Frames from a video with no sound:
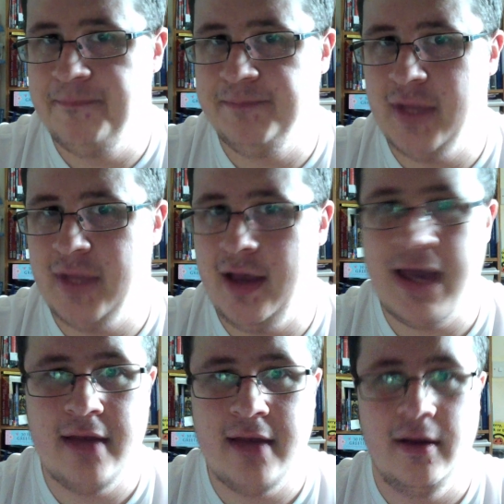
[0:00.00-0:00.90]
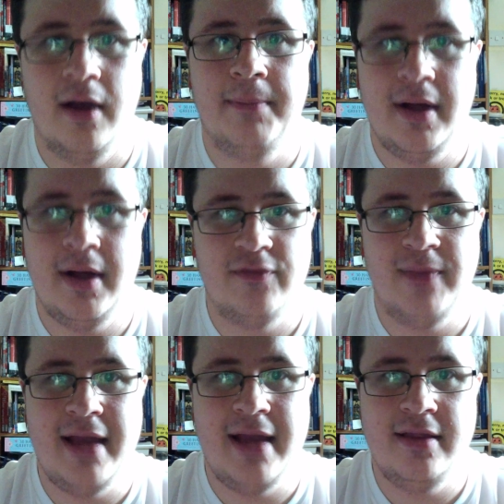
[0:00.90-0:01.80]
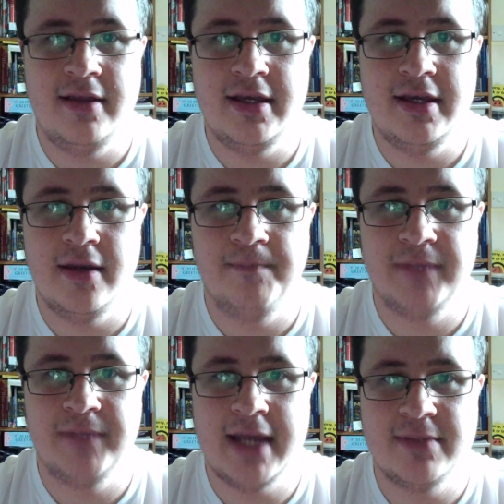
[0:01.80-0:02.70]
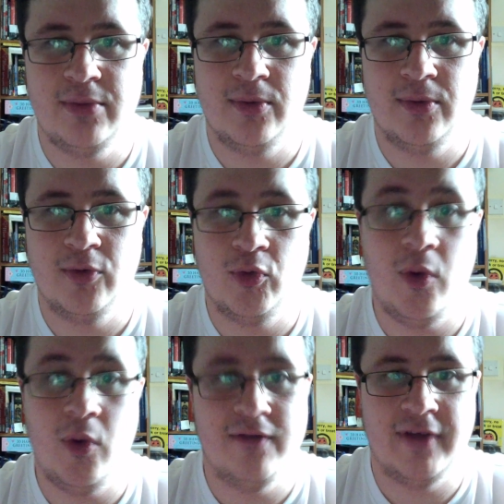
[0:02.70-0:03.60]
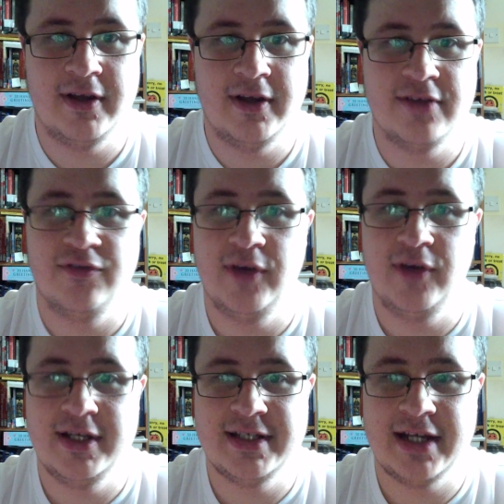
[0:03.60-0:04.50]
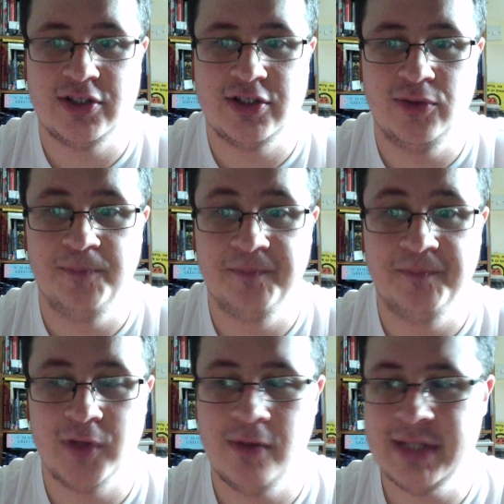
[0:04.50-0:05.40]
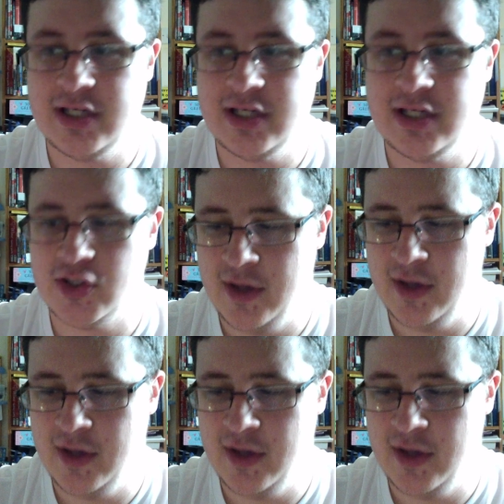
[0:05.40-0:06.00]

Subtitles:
Again, apart from any of the games that were qualifiers for international competitions.